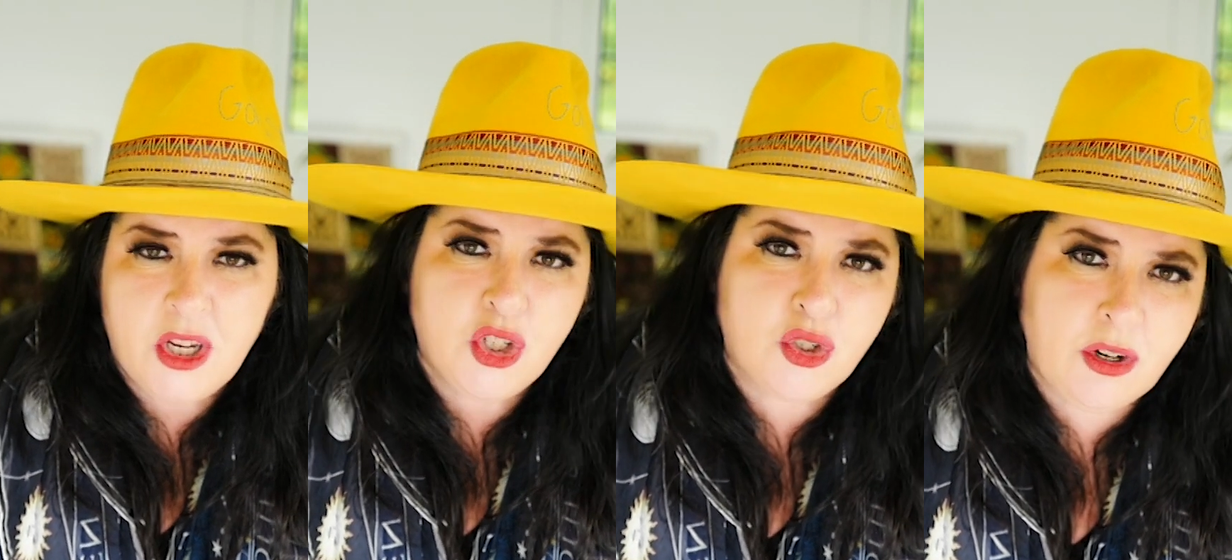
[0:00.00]

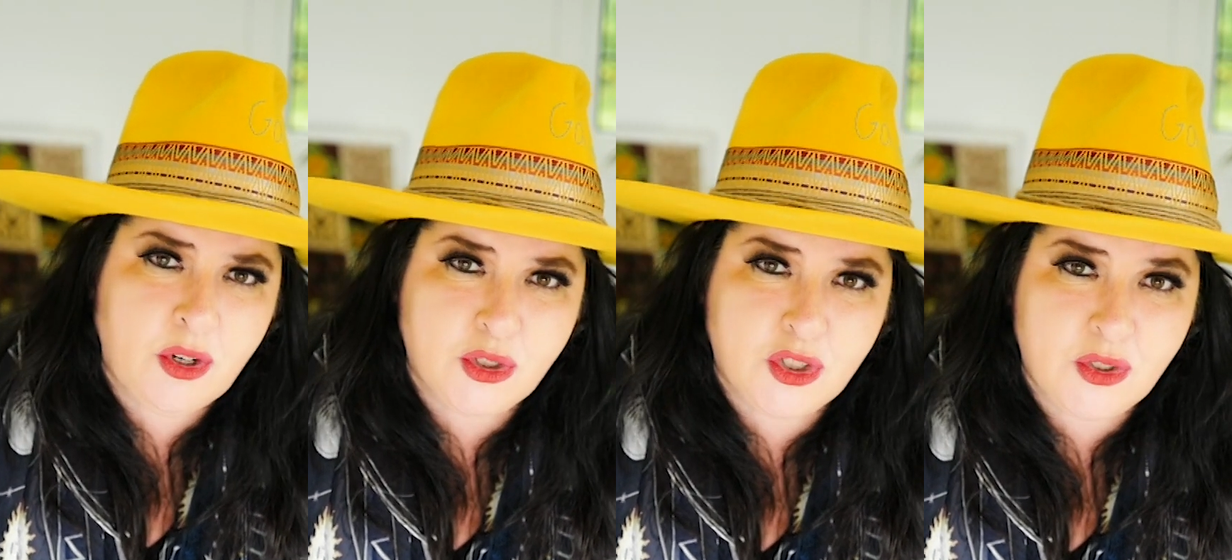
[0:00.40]
Try
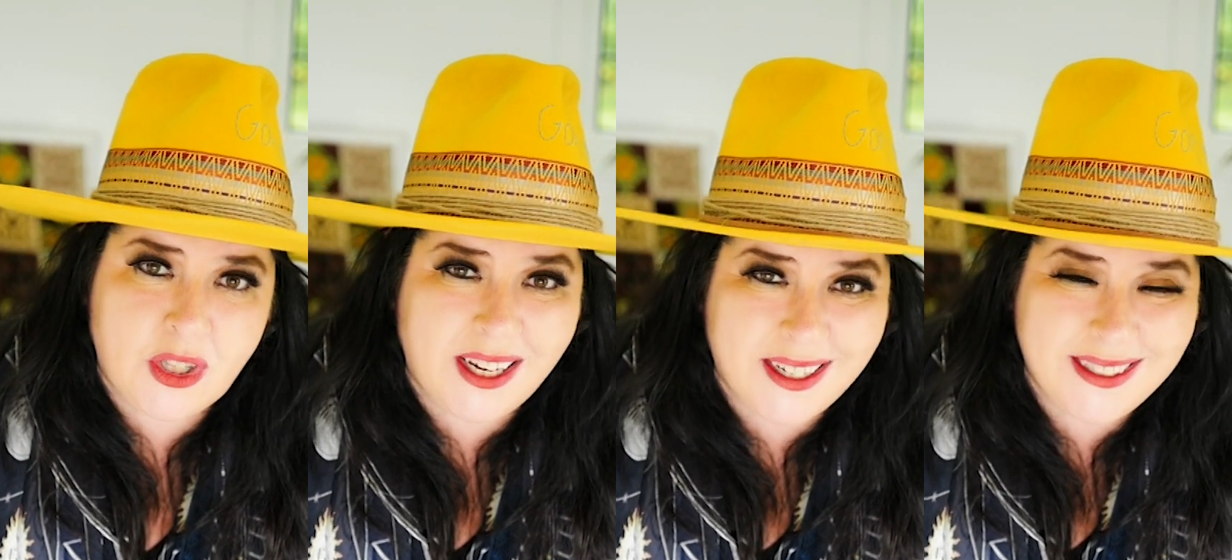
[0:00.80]
not to do
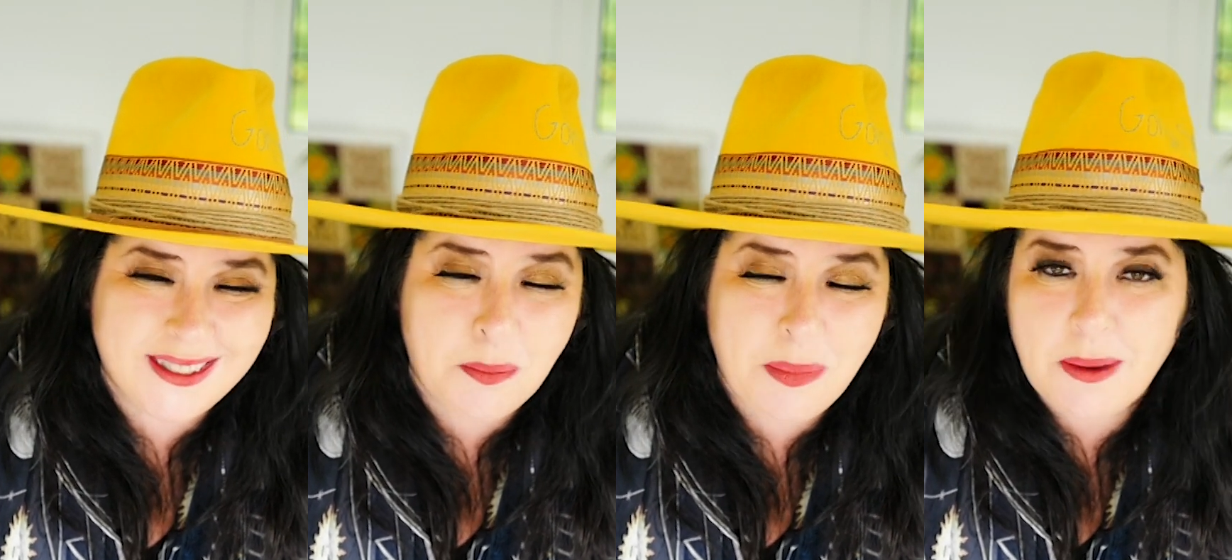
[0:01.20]
that because it's
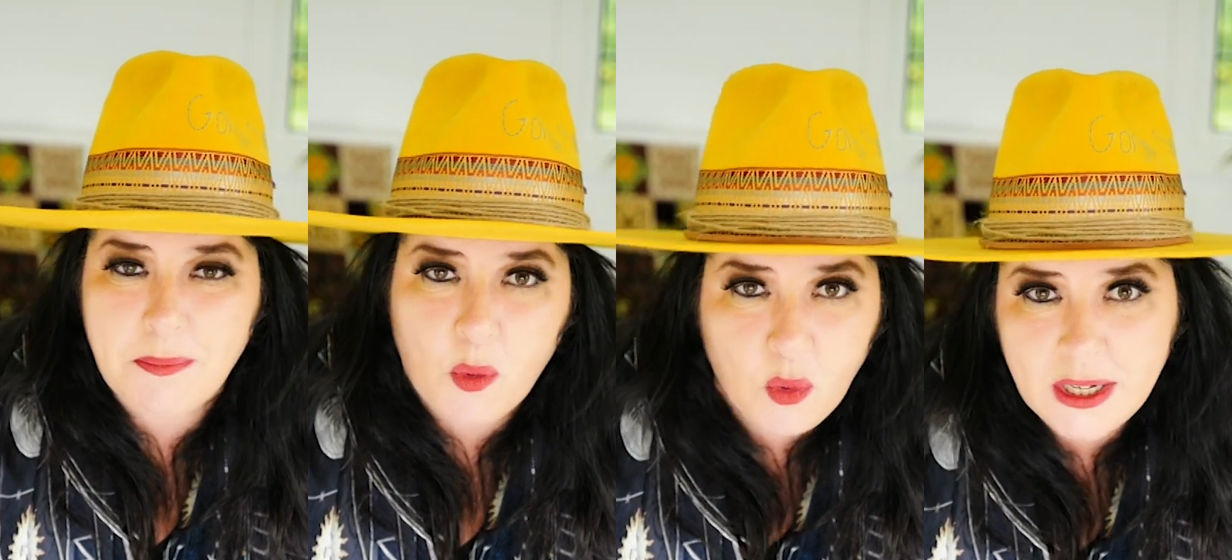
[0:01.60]
a bit
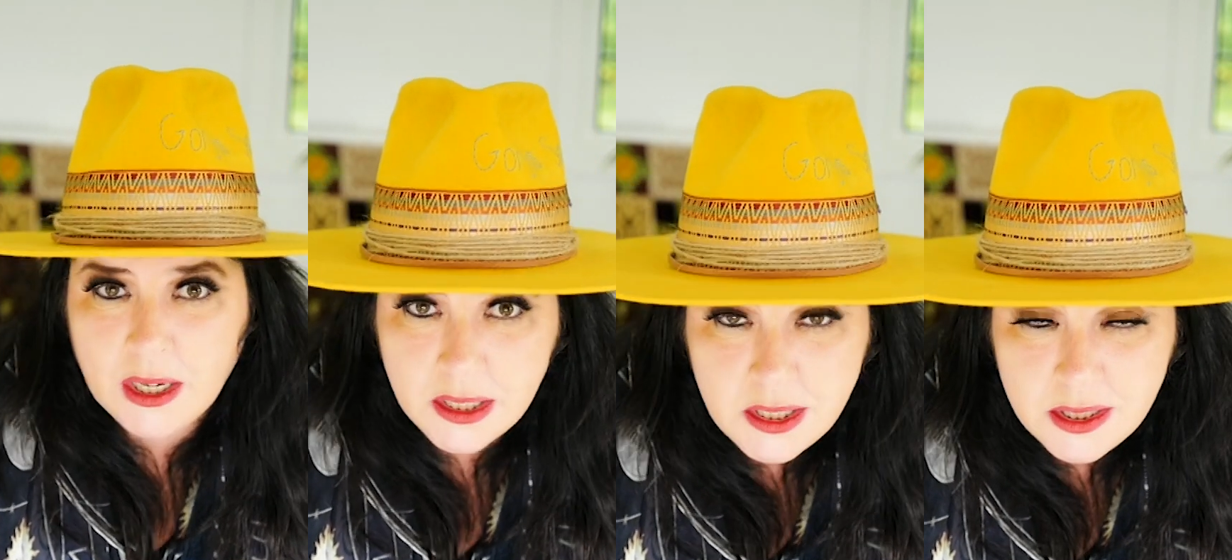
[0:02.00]

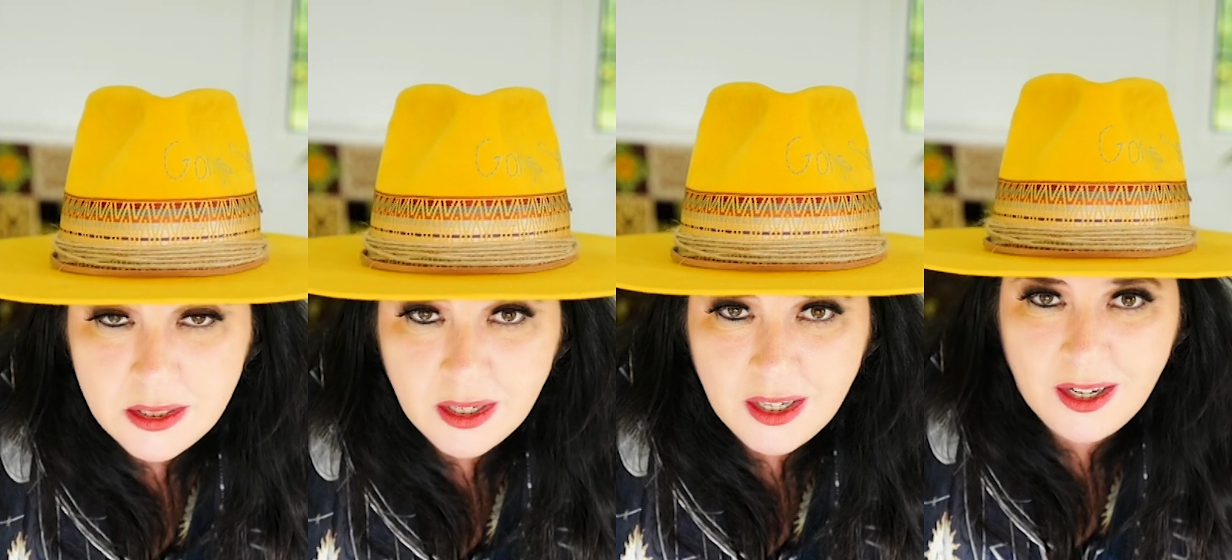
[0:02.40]

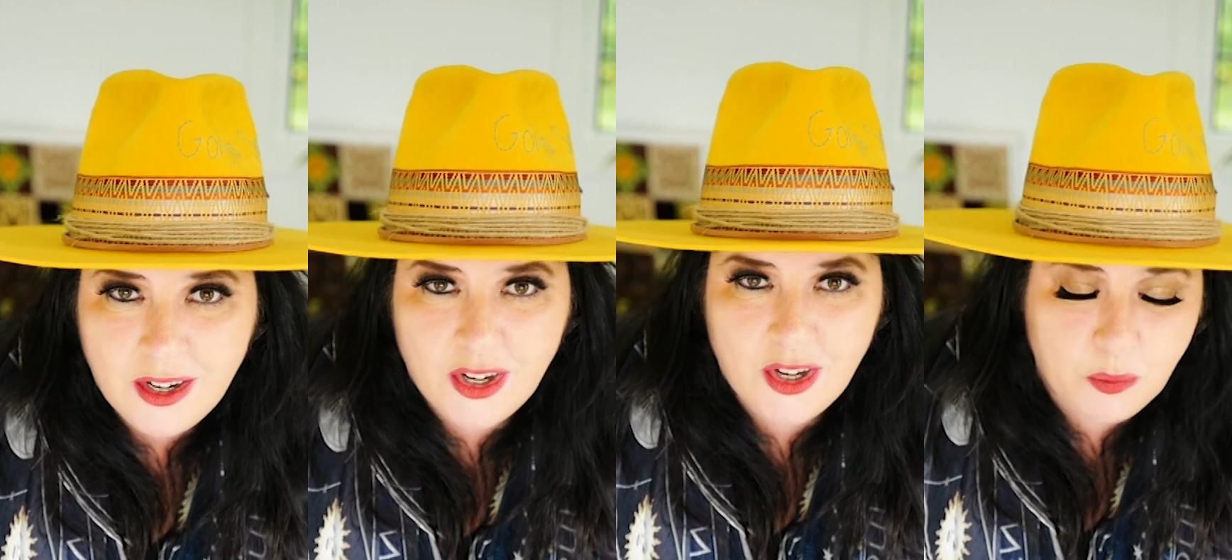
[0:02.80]
pointless.
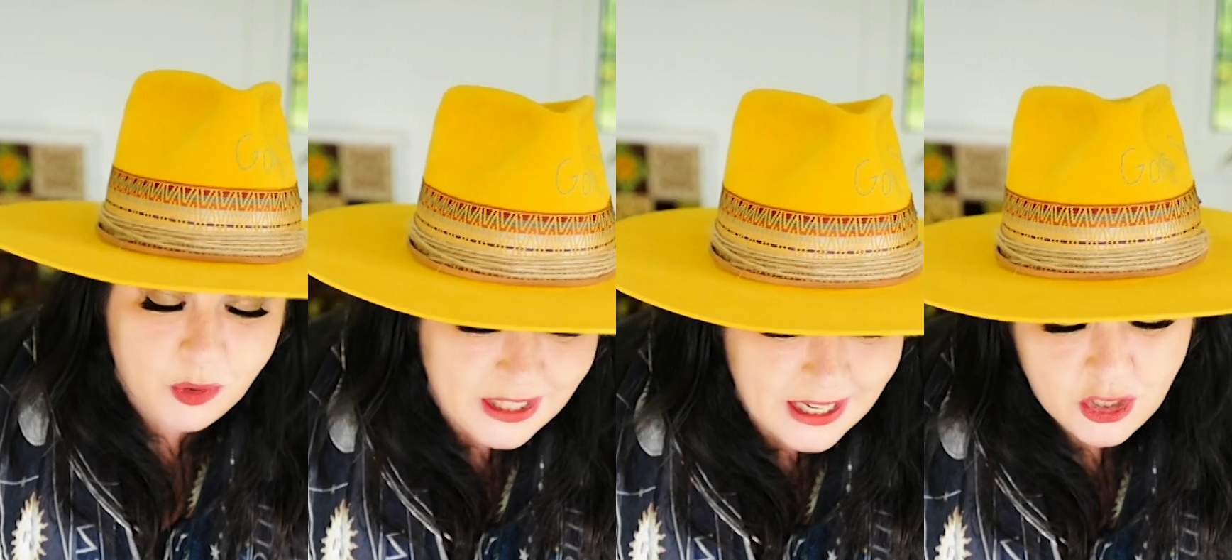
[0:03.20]
Uh, with the